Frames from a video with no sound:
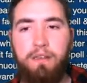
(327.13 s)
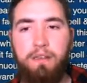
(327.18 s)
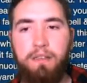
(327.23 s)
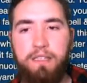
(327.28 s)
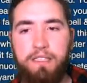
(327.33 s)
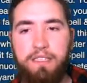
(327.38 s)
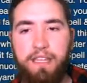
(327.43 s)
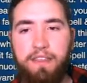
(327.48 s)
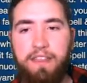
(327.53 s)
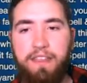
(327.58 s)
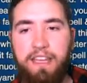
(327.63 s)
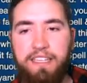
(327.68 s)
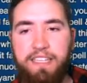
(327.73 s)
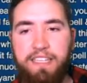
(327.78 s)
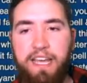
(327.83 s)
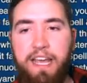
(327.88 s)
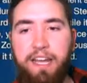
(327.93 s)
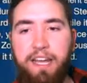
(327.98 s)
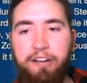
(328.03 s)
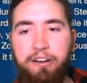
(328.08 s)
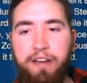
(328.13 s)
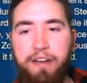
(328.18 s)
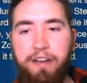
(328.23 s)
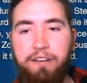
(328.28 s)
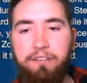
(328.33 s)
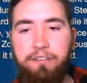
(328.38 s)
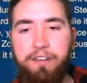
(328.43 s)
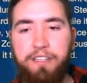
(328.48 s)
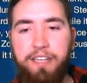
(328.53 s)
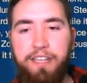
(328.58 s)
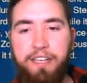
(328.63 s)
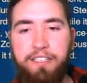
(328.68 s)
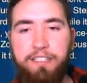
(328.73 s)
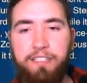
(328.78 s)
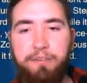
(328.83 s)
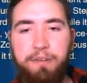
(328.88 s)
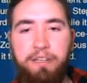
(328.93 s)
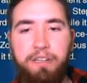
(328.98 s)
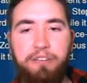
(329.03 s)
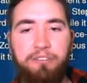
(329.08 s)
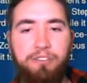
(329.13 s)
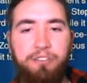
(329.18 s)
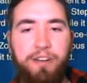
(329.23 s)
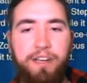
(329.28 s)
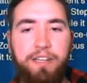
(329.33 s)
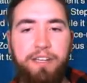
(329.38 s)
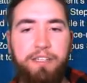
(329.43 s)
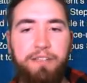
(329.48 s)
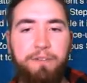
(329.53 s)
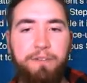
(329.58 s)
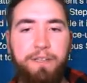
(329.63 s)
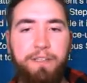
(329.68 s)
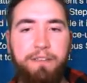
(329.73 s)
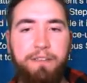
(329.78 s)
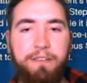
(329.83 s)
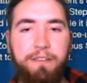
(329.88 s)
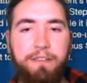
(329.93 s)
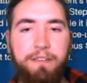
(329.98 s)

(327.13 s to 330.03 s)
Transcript: Let's get that tiger out of our deck so we don't draw into it.